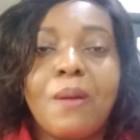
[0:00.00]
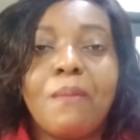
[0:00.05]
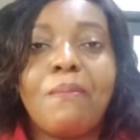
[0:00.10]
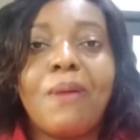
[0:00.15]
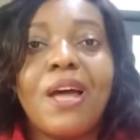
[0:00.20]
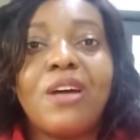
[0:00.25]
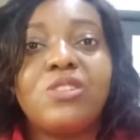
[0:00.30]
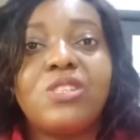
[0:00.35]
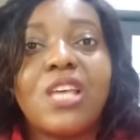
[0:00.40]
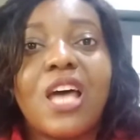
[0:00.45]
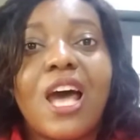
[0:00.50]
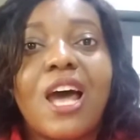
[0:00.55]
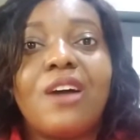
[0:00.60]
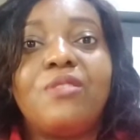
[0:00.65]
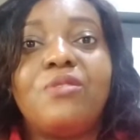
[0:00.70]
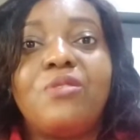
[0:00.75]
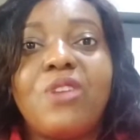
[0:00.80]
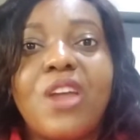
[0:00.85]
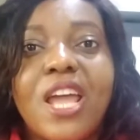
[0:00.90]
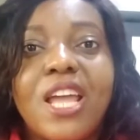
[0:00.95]
Piles
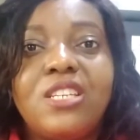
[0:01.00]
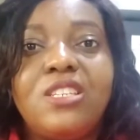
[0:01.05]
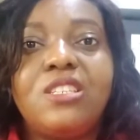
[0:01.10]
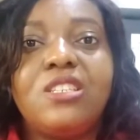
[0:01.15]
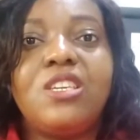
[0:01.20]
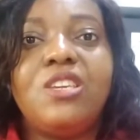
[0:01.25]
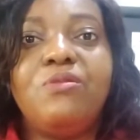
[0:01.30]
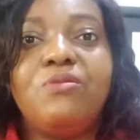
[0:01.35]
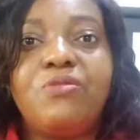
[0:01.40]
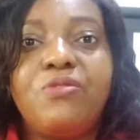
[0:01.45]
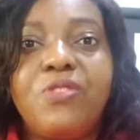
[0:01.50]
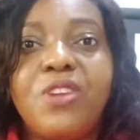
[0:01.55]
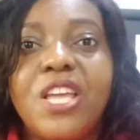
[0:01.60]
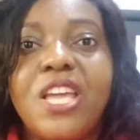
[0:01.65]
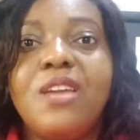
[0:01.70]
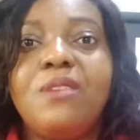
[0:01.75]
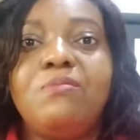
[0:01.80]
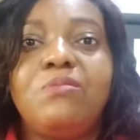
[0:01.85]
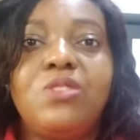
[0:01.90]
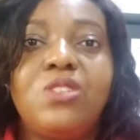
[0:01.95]
are red,
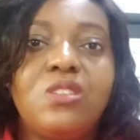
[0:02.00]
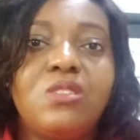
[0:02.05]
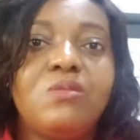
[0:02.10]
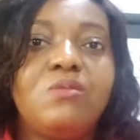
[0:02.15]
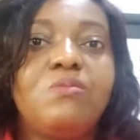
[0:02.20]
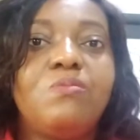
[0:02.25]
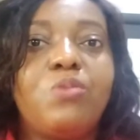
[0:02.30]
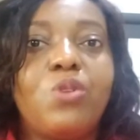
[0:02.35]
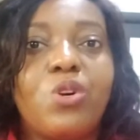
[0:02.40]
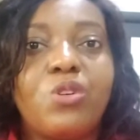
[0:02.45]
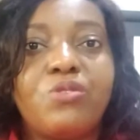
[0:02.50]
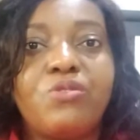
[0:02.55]
inflamed blood